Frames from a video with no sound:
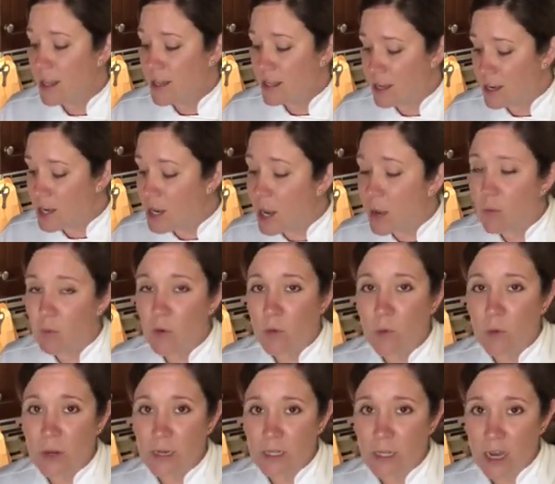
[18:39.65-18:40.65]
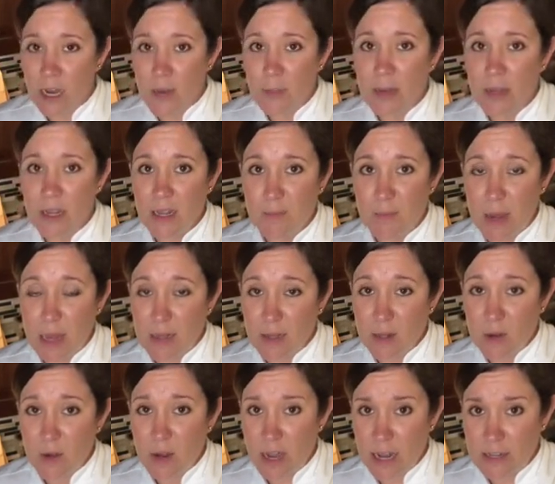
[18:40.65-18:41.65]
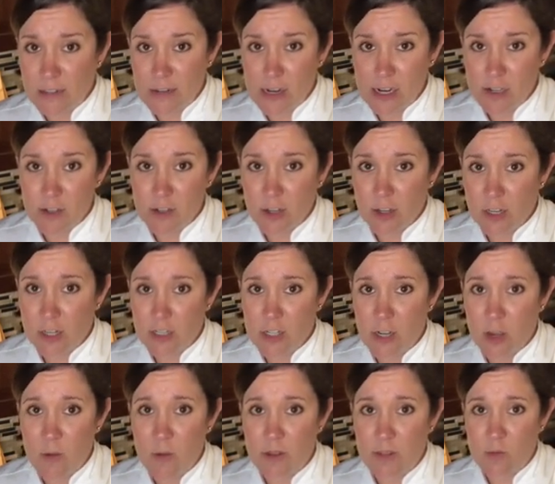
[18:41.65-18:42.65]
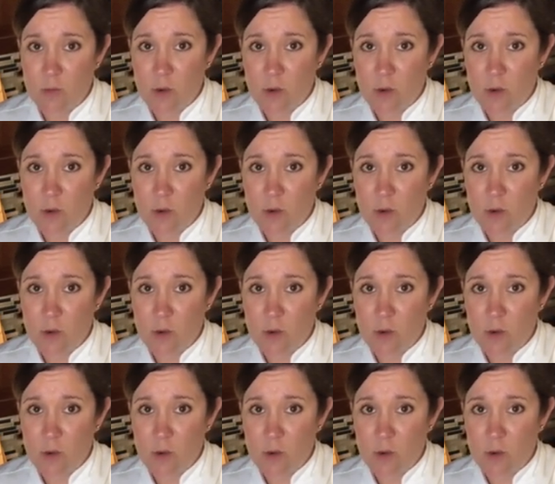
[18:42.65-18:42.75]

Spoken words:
The #1 comment in my little hot trash cooking show is,